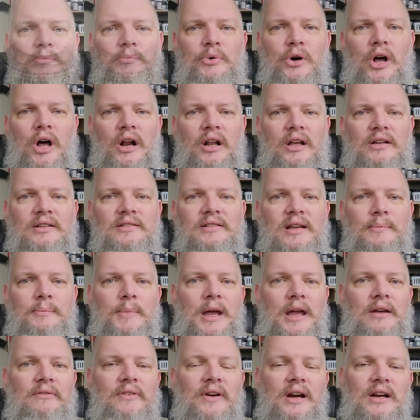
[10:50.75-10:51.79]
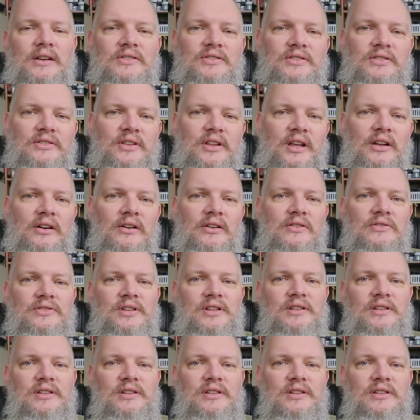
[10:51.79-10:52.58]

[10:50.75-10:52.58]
products. They make various thinners